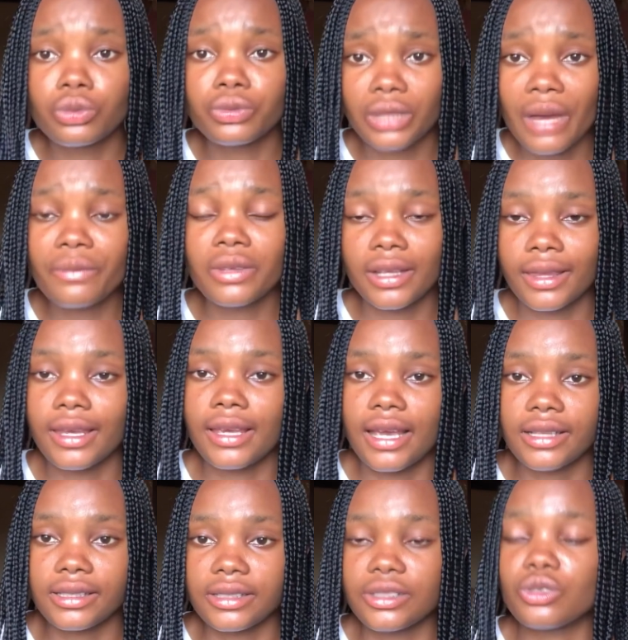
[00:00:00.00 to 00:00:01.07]
definitely
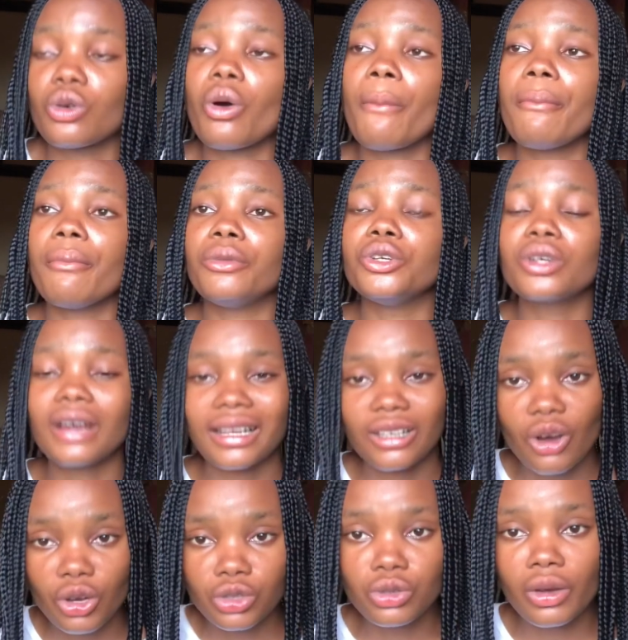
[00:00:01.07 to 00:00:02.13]
get it. So you can
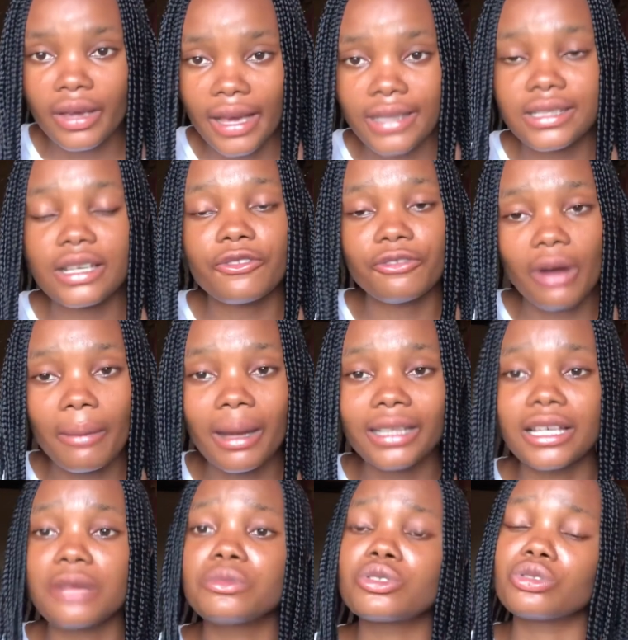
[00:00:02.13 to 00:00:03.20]
also get
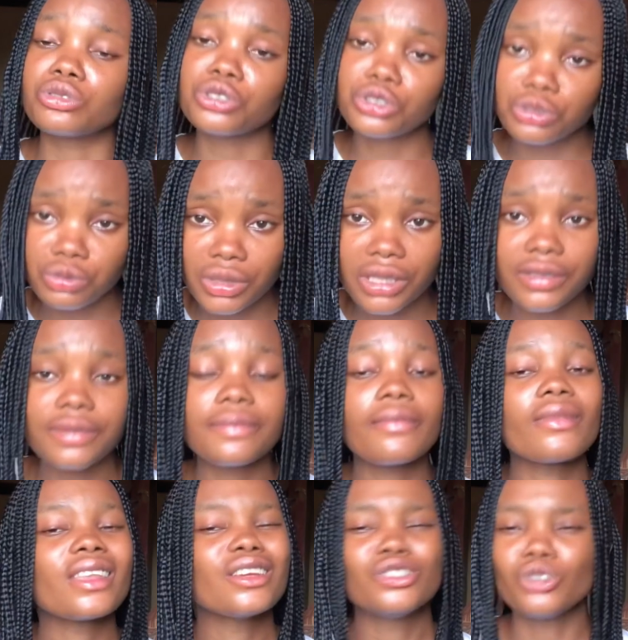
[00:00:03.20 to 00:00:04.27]
Pharmaderm to treat
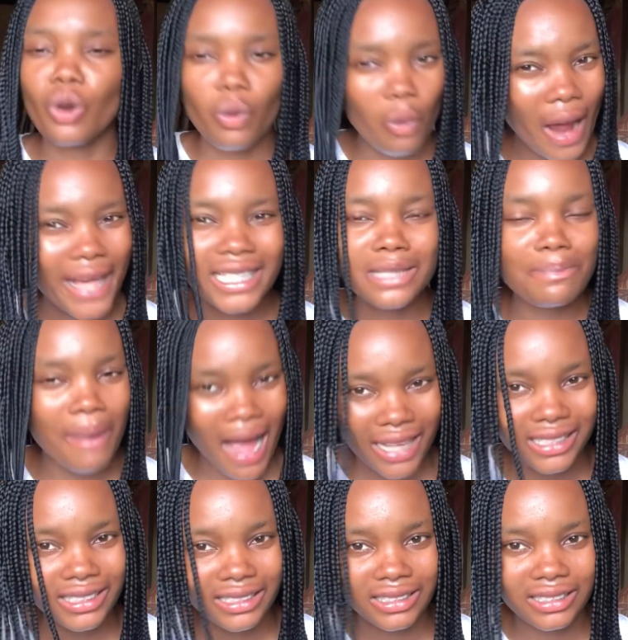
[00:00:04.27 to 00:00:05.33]
your white
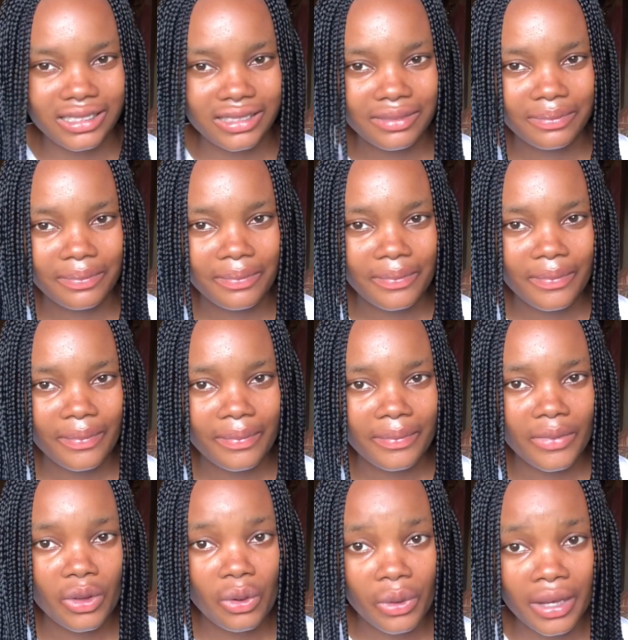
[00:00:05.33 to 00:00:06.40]
patches.
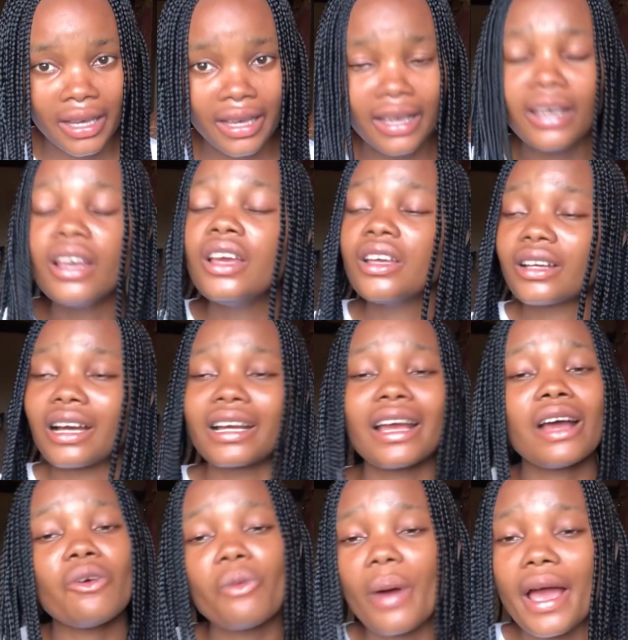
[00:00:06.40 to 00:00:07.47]
Okay, can
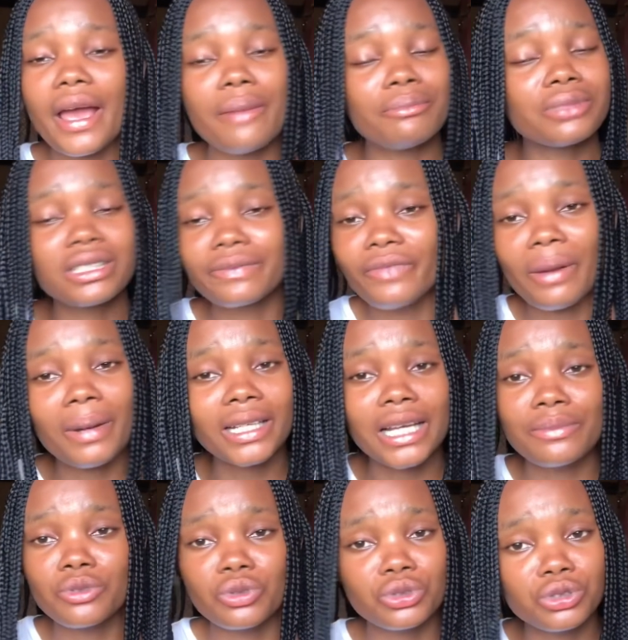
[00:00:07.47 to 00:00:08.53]
get
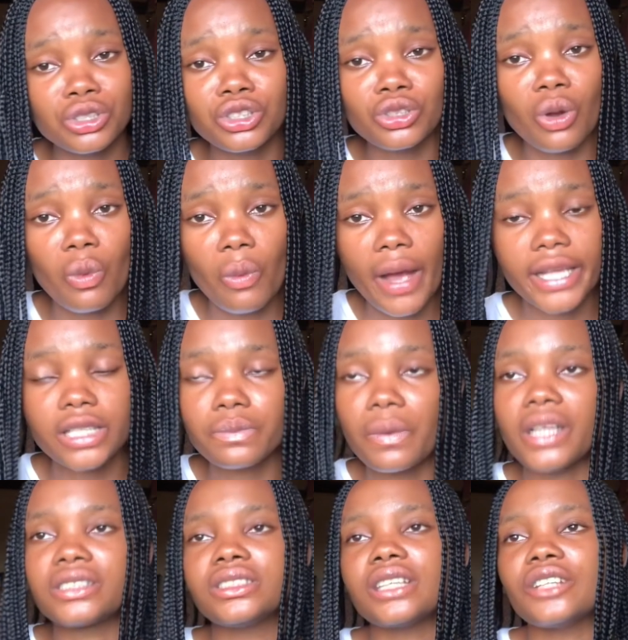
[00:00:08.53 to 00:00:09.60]
Pharmaderm to treat your white
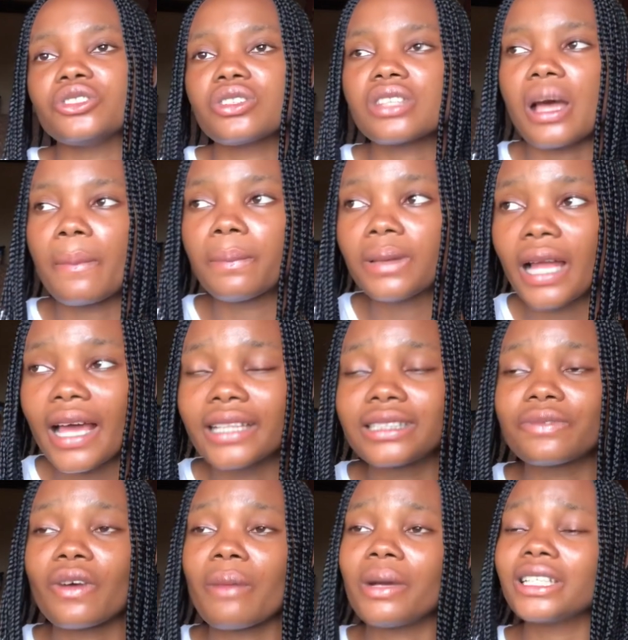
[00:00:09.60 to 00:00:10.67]
patches and just apply it.
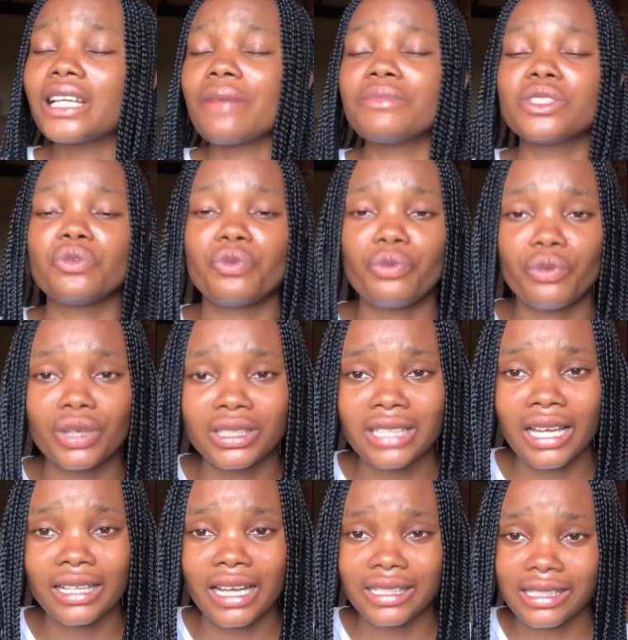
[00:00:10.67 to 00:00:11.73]
Pharmaderm is
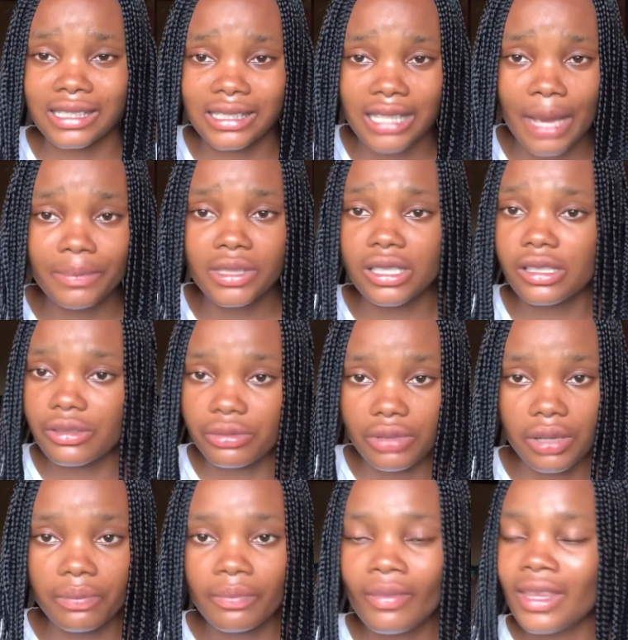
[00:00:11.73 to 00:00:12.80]
an antiseptic
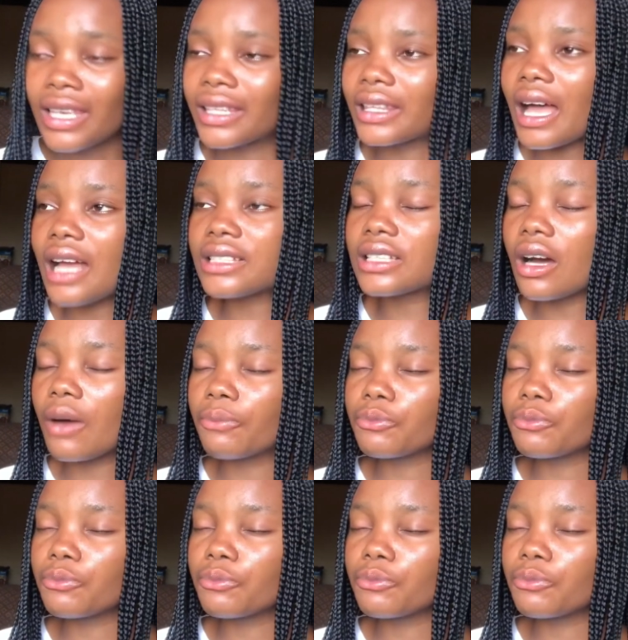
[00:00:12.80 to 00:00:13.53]
cream. It has